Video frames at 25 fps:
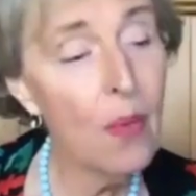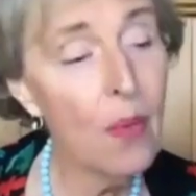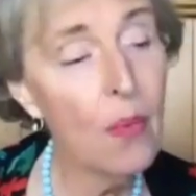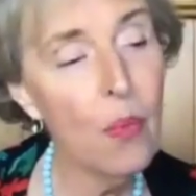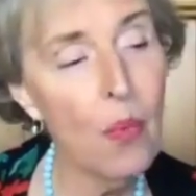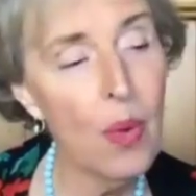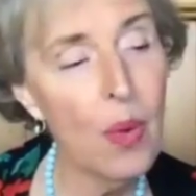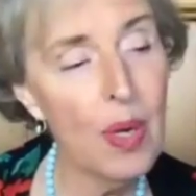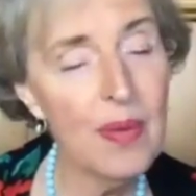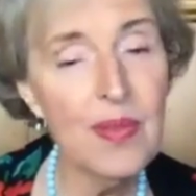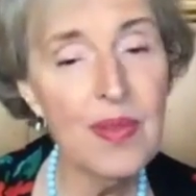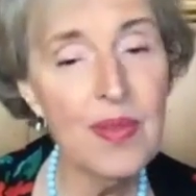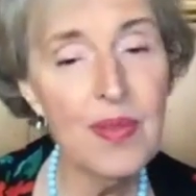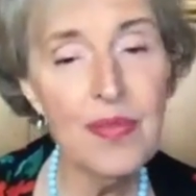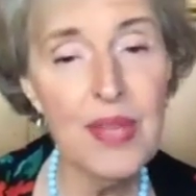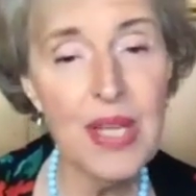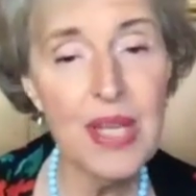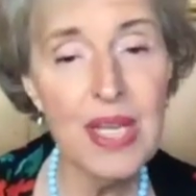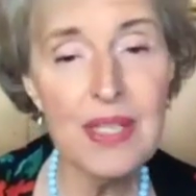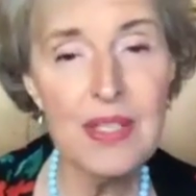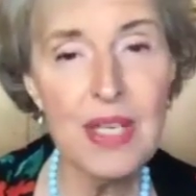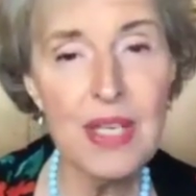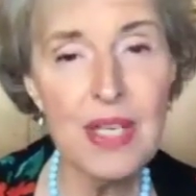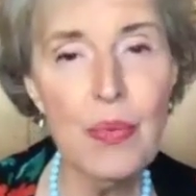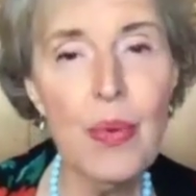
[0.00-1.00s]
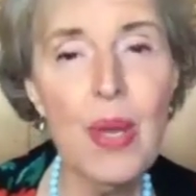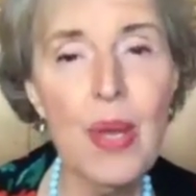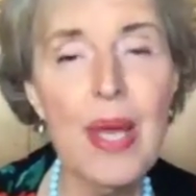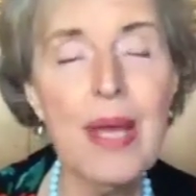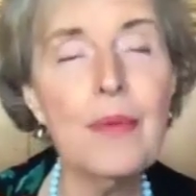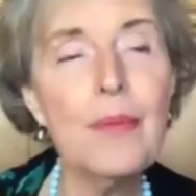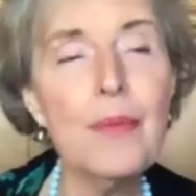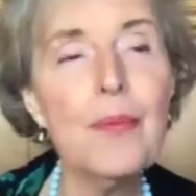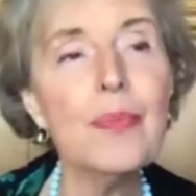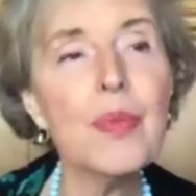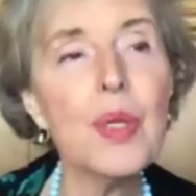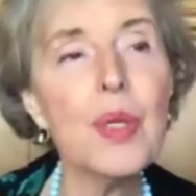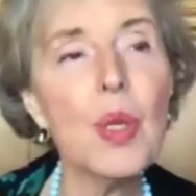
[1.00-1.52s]
one of the things I read
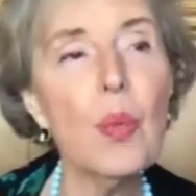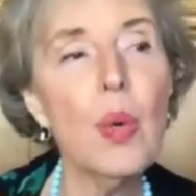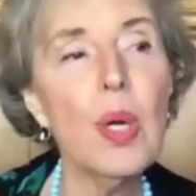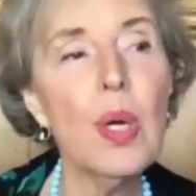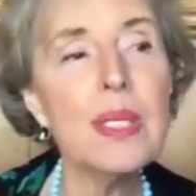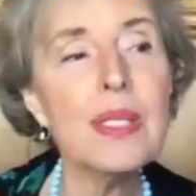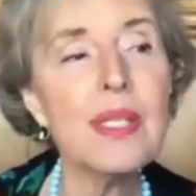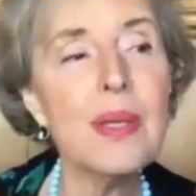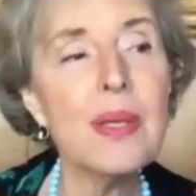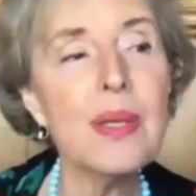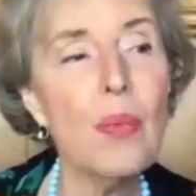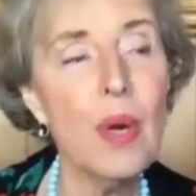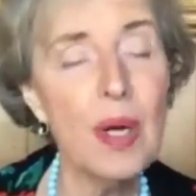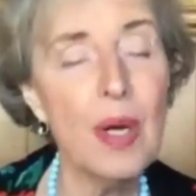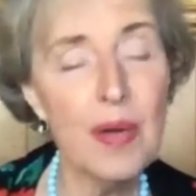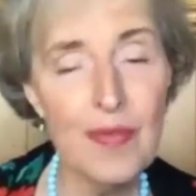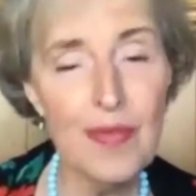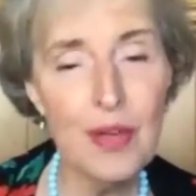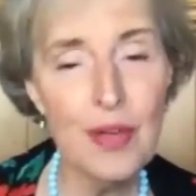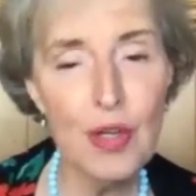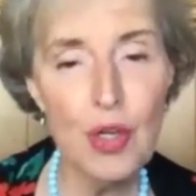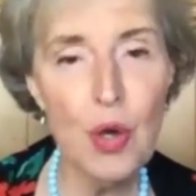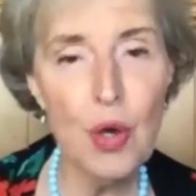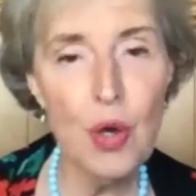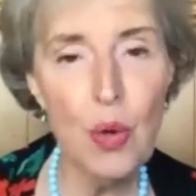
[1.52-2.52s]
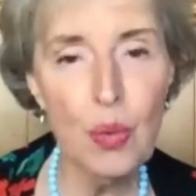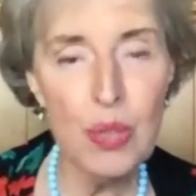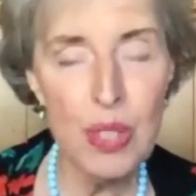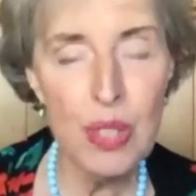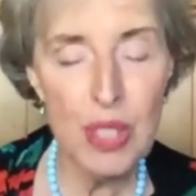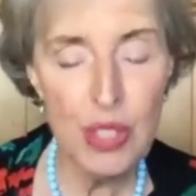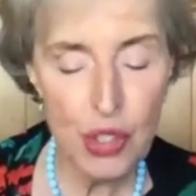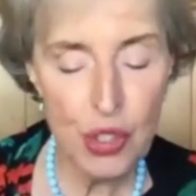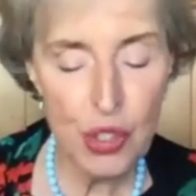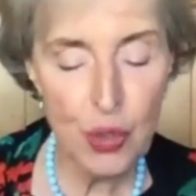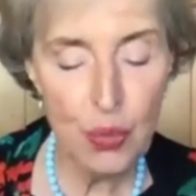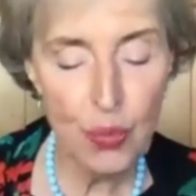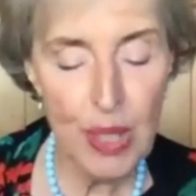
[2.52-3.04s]
was that one of your goals is
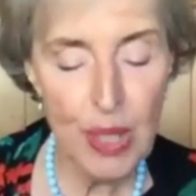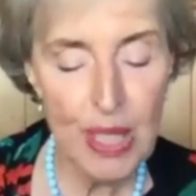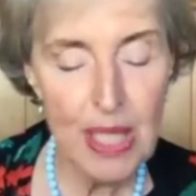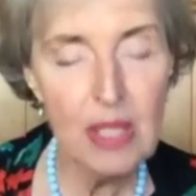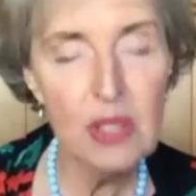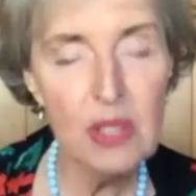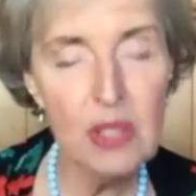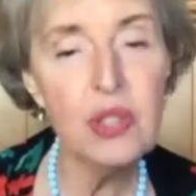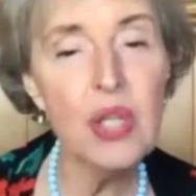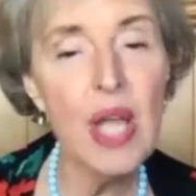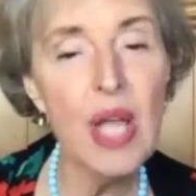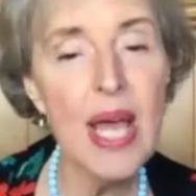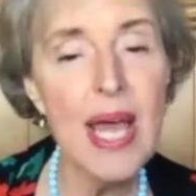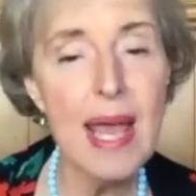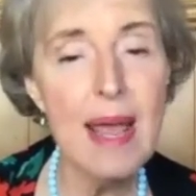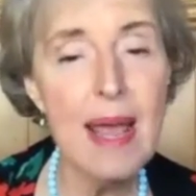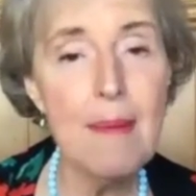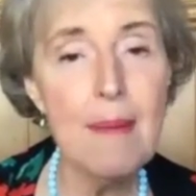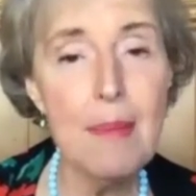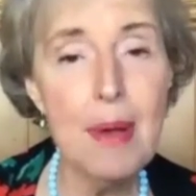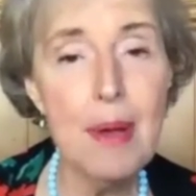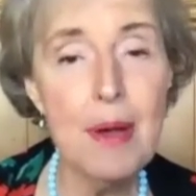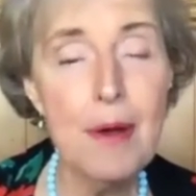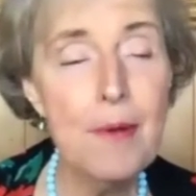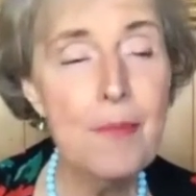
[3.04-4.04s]
to reclaim